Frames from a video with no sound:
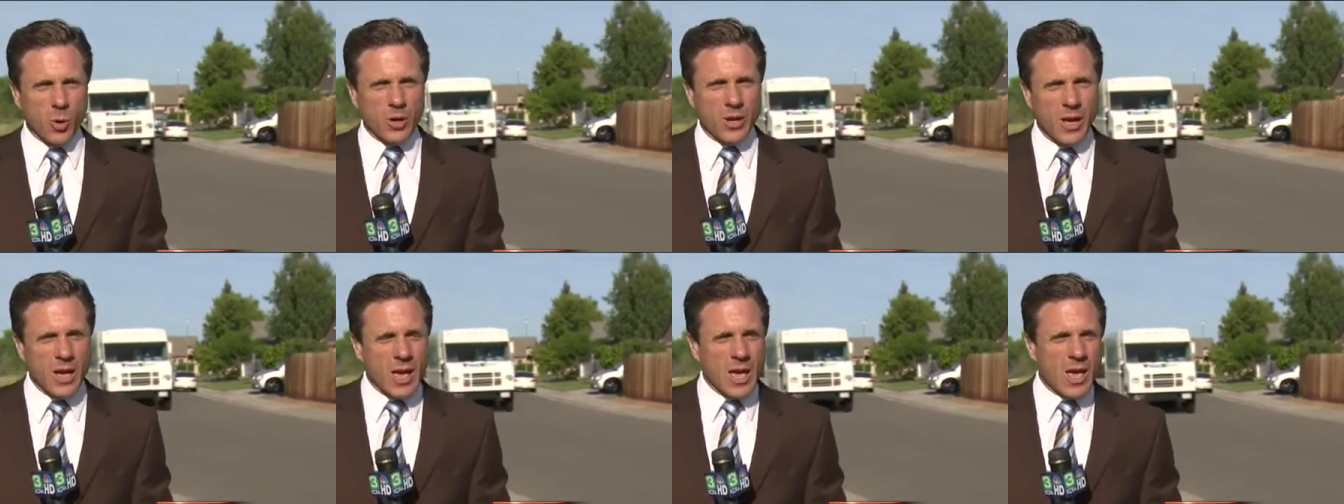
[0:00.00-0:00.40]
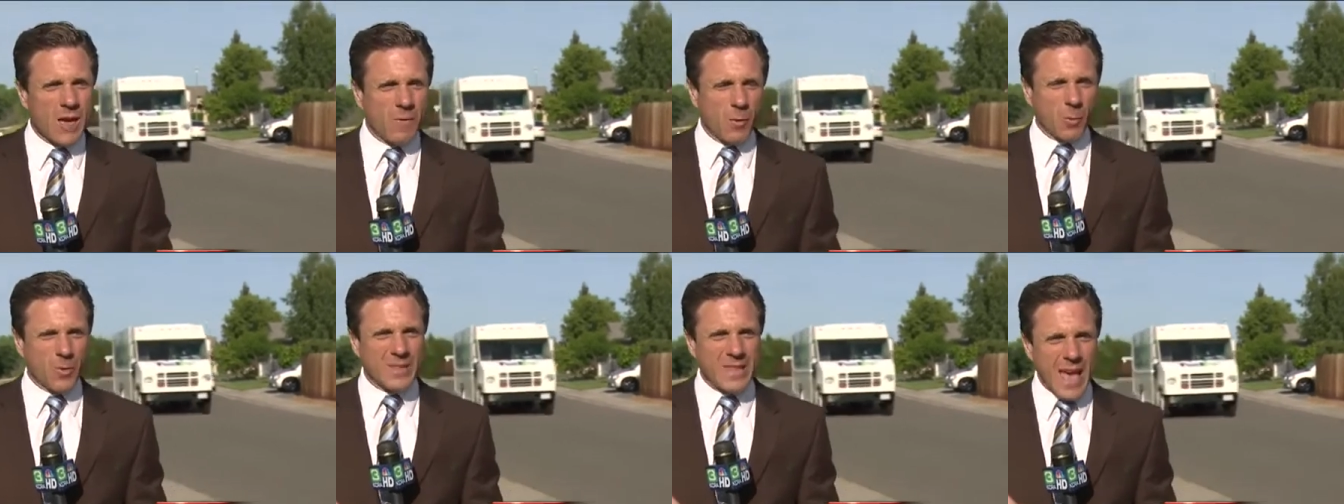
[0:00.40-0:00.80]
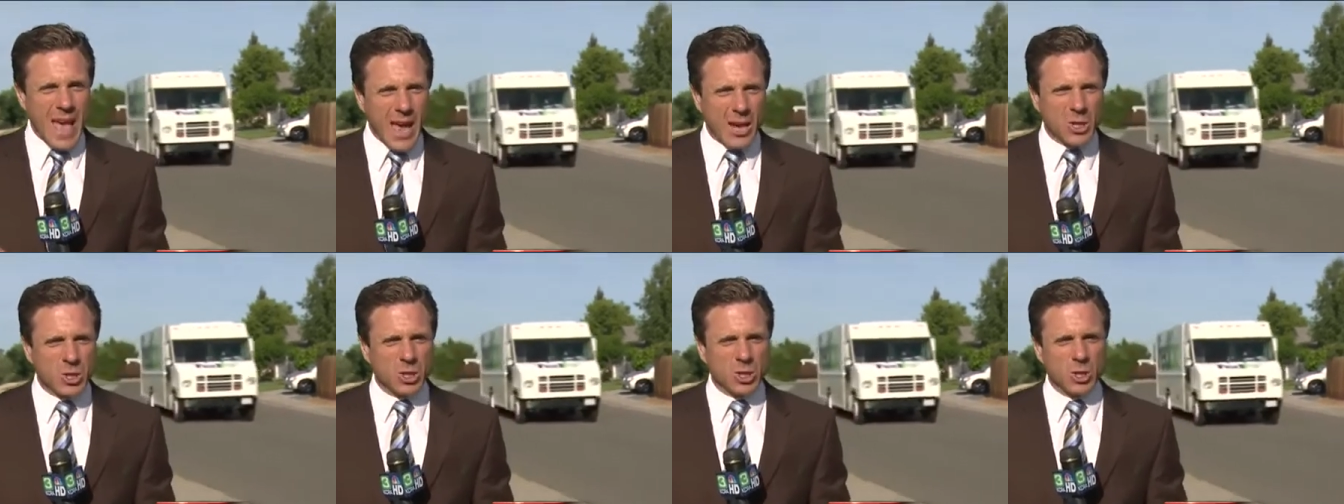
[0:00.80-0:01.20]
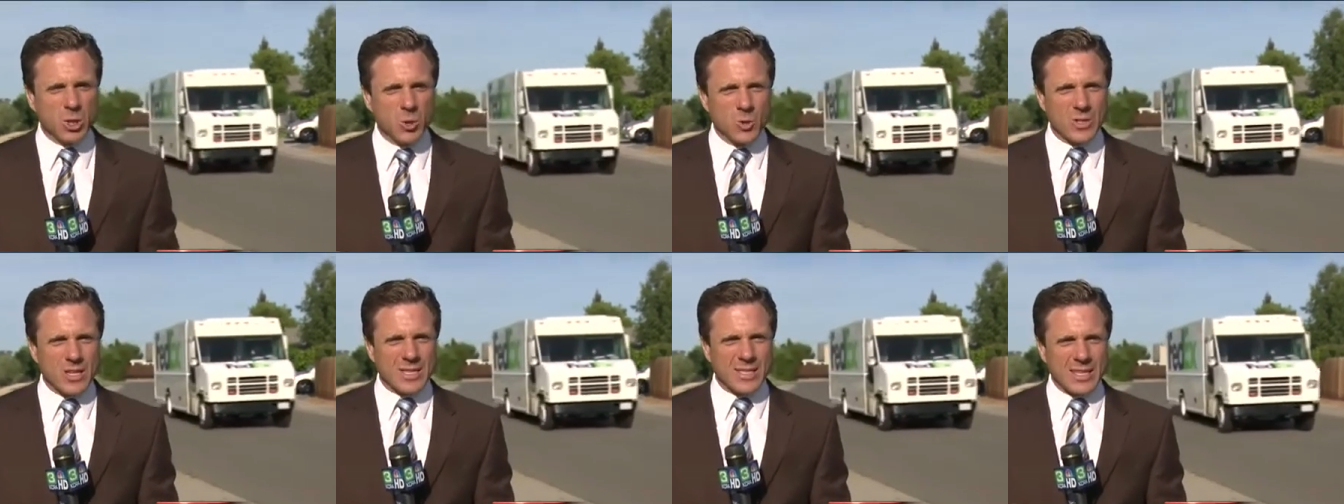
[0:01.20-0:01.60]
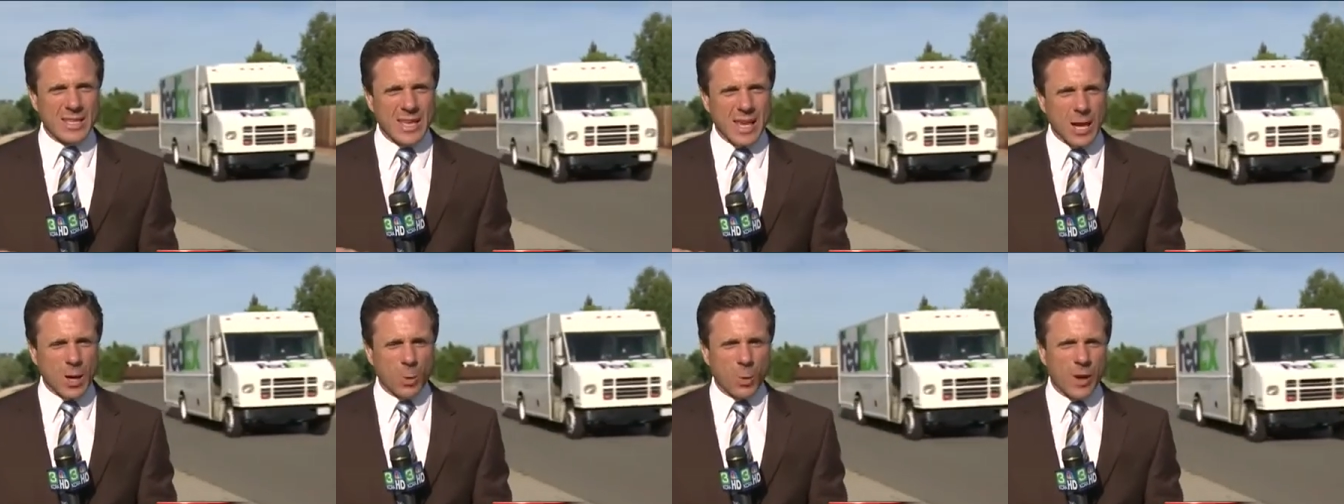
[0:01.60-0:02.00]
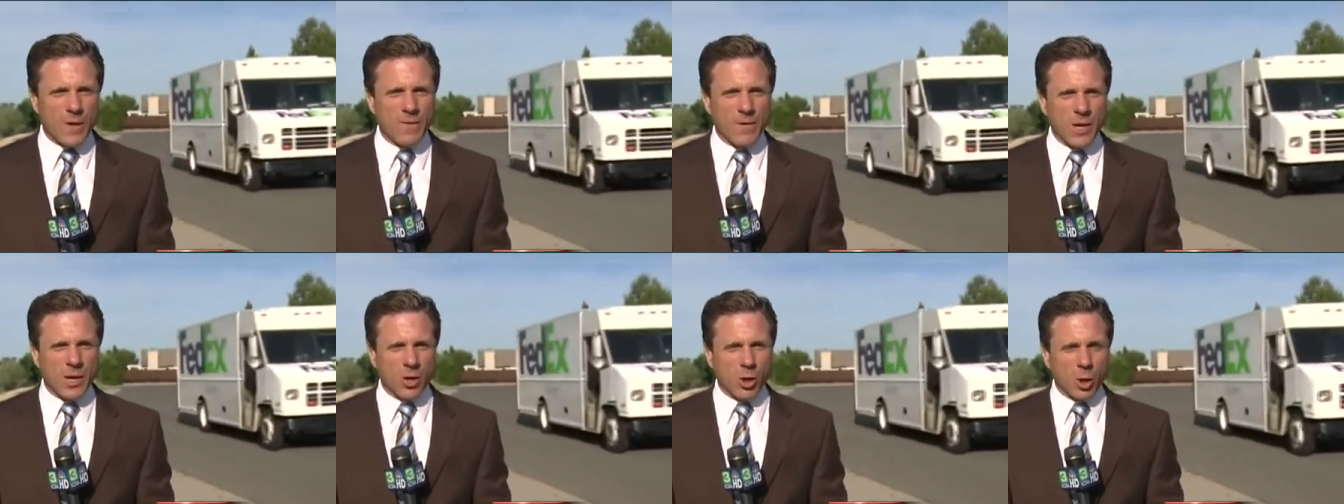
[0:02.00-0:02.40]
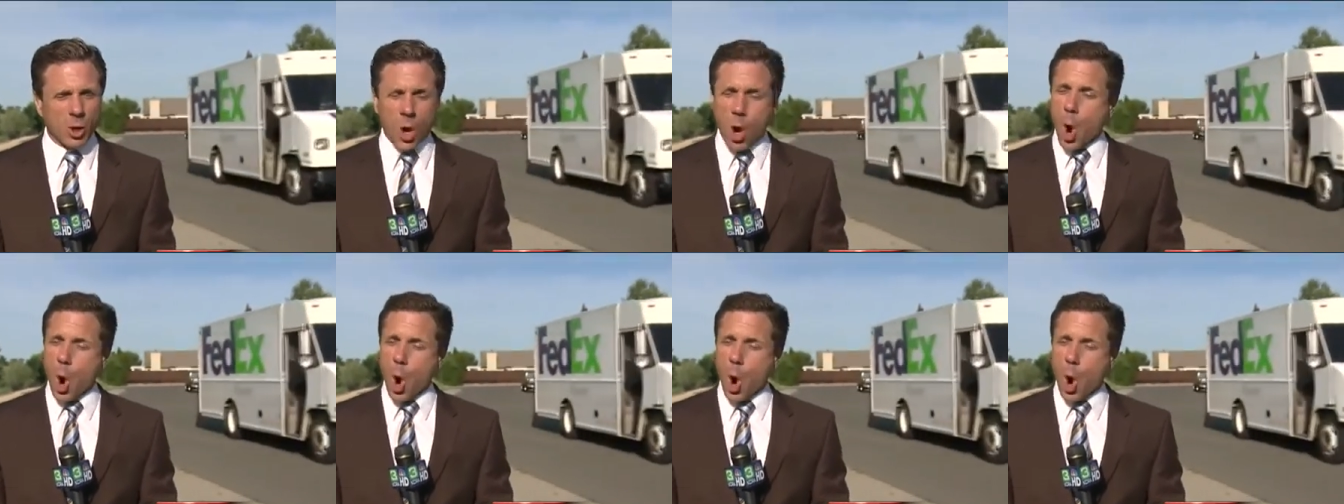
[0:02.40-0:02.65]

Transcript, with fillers: point if it was actually used as a getaway vehicle